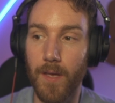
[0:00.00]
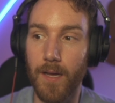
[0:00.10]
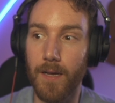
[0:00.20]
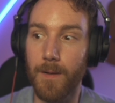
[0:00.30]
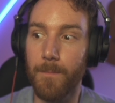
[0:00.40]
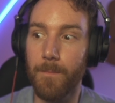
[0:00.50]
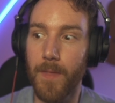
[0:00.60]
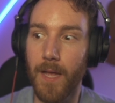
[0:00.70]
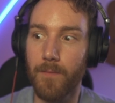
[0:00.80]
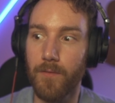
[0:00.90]

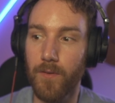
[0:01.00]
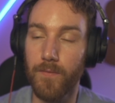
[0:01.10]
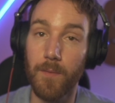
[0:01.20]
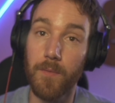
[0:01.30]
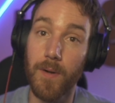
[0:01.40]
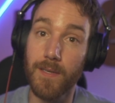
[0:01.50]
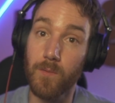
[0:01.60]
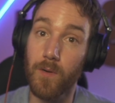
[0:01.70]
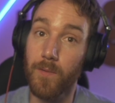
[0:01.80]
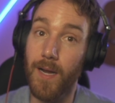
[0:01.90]
and driven up the price
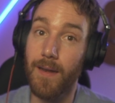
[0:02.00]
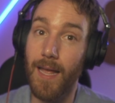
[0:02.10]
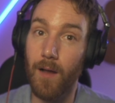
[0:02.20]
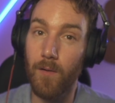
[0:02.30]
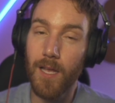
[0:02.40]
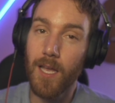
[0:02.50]
to where we're at now,